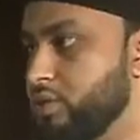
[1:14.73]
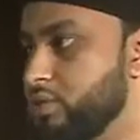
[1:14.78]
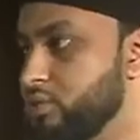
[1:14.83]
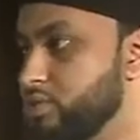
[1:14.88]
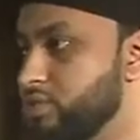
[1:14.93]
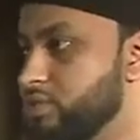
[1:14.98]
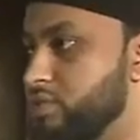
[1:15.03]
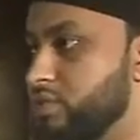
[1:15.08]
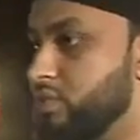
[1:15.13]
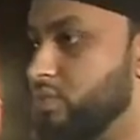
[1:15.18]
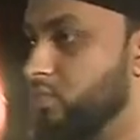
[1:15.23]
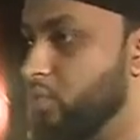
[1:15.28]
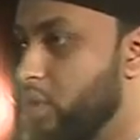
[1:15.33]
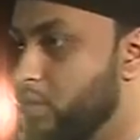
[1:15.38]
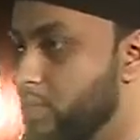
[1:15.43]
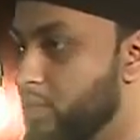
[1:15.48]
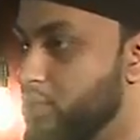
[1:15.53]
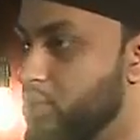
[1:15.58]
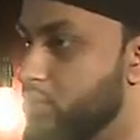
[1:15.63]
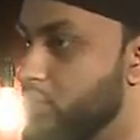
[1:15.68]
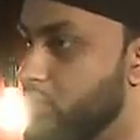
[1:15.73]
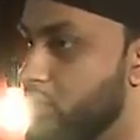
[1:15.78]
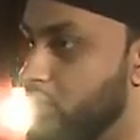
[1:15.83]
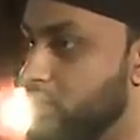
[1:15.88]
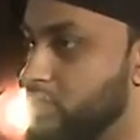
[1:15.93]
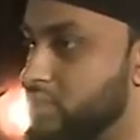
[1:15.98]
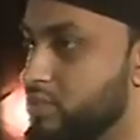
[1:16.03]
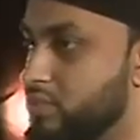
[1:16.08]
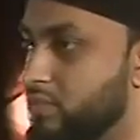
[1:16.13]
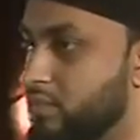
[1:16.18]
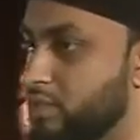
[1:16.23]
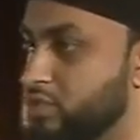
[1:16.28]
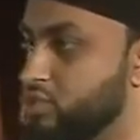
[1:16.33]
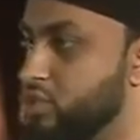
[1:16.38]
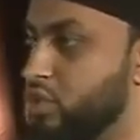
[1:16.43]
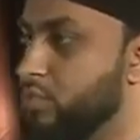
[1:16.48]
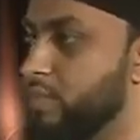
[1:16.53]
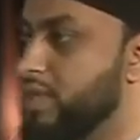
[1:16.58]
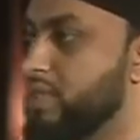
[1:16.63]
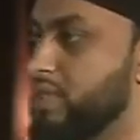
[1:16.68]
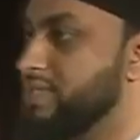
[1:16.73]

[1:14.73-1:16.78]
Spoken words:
used Roman numerals for so